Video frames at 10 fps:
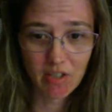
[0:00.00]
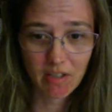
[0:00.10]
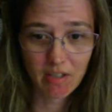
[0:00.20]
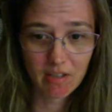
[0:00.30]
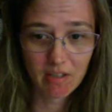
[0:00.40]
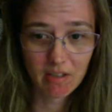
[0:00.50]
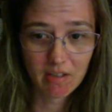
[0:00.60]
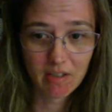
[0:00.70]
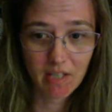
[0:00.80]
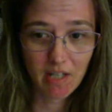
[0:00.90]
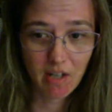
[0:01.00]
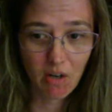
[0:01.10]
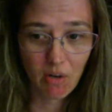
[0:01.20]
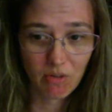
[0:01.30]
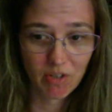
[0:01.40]
Like, say
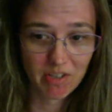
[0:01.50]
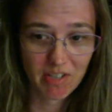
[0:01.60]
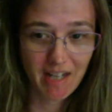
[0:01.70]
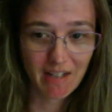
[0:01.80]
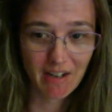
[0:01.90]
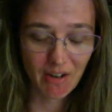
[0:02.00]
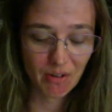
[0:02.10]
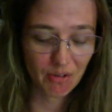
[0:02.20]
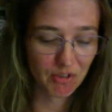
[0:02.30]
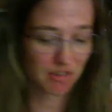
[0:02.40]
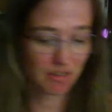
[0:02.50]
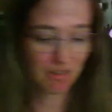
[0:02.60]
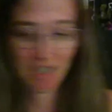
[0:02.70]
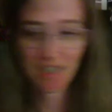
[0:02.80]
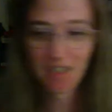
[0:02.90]
no, just
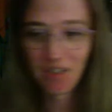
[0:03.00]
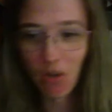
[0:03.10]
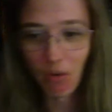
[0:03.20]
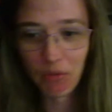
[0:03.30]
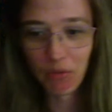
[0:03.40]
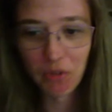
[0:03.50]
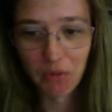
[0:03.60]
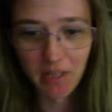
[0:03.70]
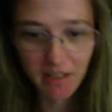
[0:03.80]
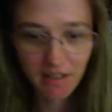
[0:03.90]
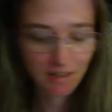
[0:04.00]
don't do it.